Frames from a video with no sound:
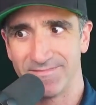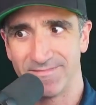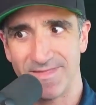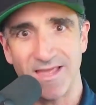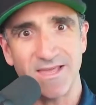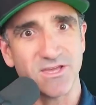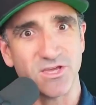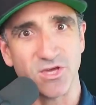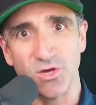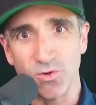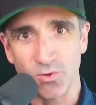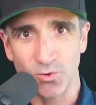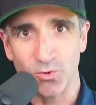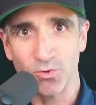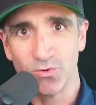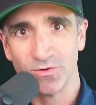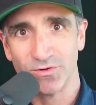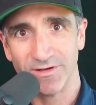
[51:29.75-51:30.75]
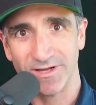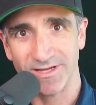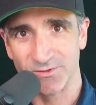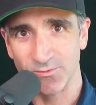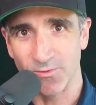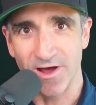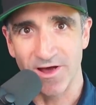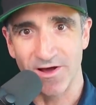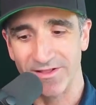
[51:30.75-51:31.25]
Thank you
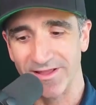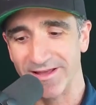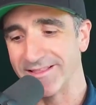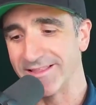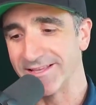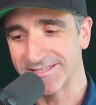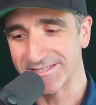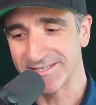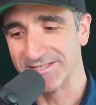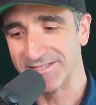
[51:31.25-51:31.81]
as well. Like this